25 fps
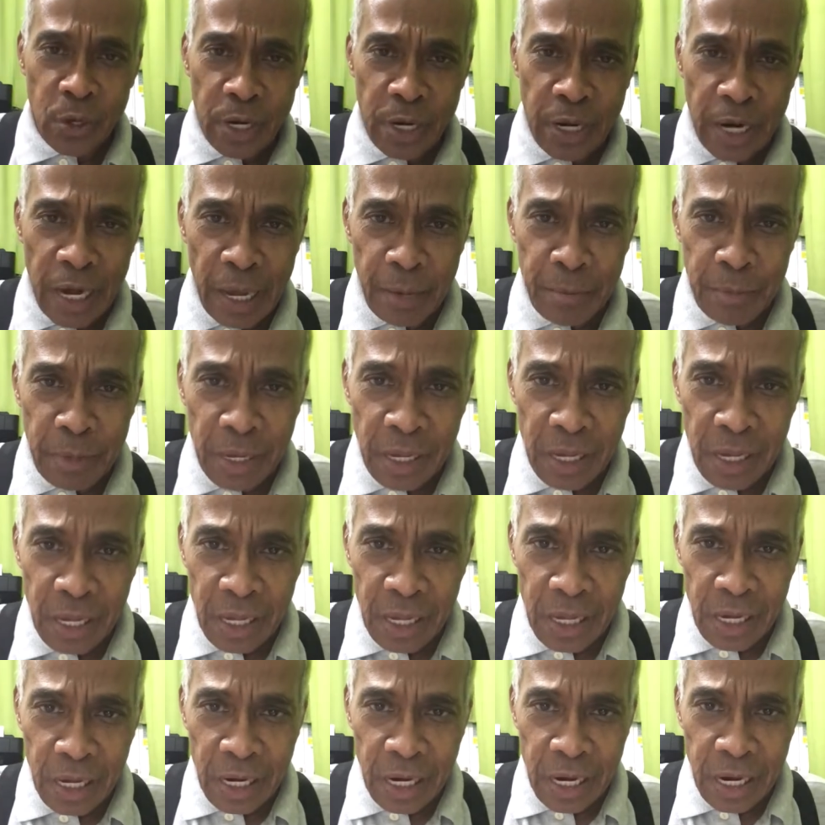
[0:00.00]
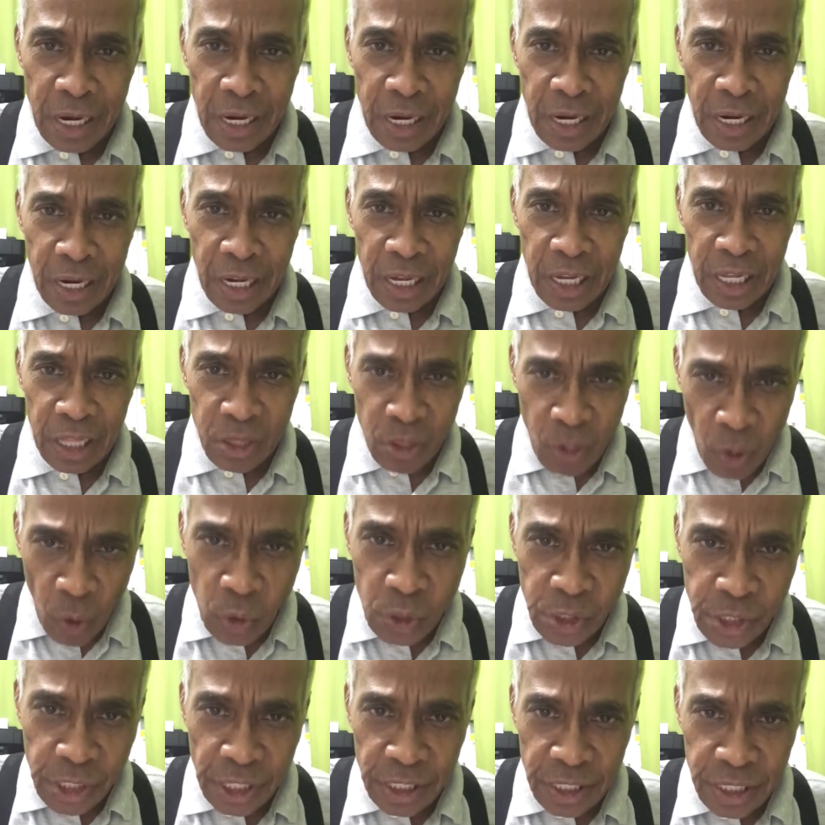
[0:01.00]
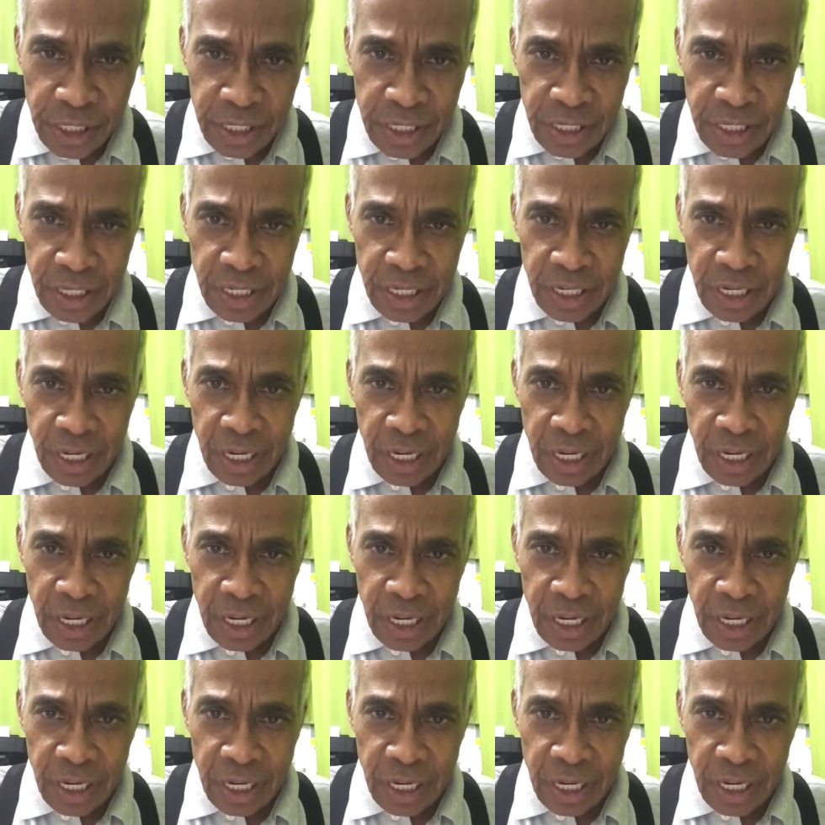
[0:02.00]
are having ketosis,